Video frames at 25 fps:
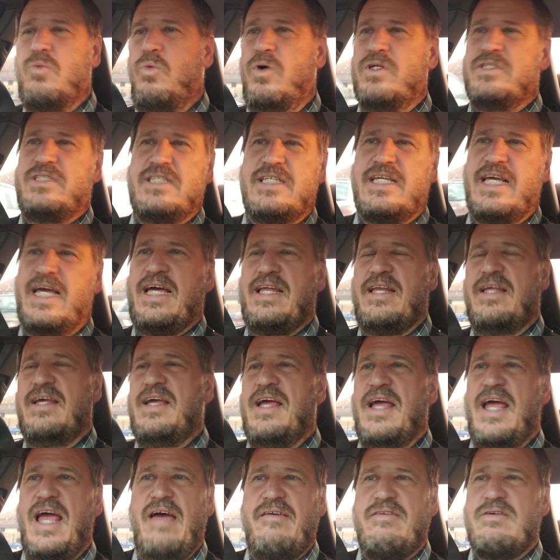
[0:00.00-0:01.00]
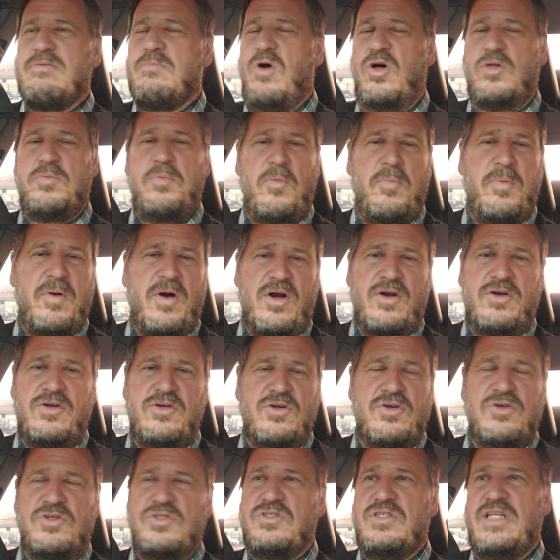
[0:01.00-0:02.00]
Once again, having multiple
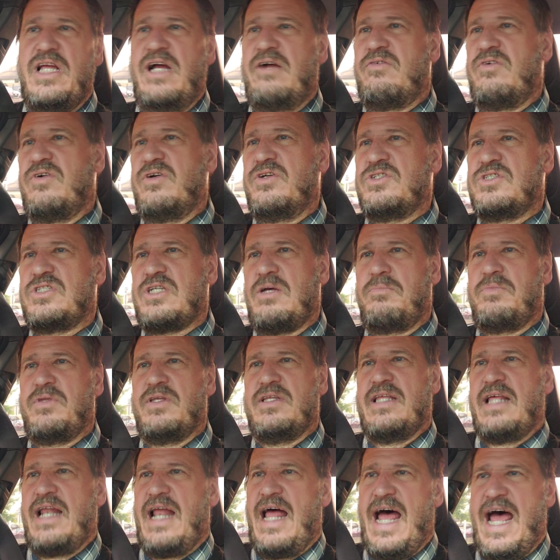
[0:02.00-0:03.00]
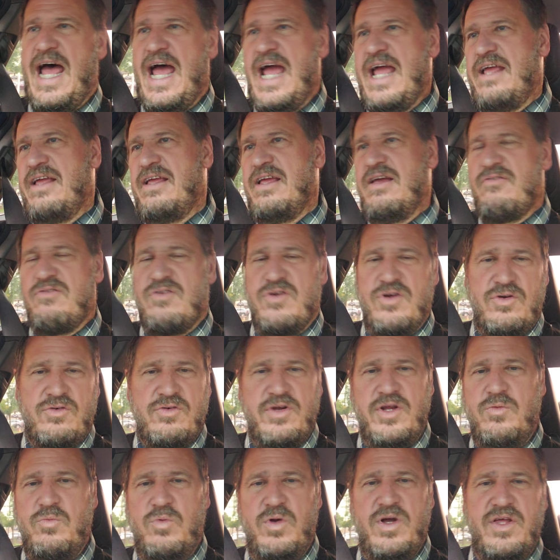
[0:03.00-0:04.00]
partners never is something that I ever
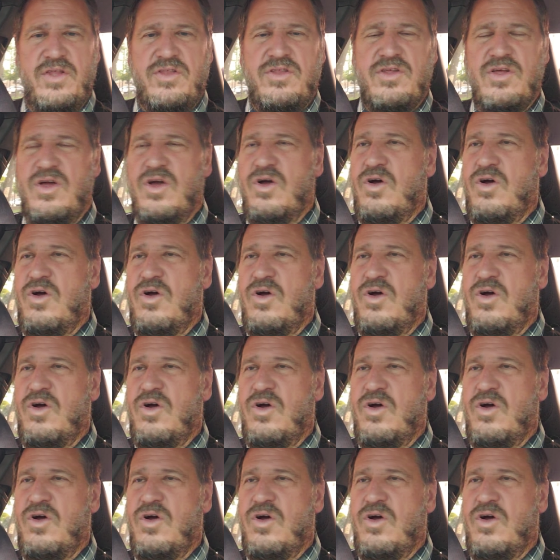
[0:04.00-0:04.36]
agreed with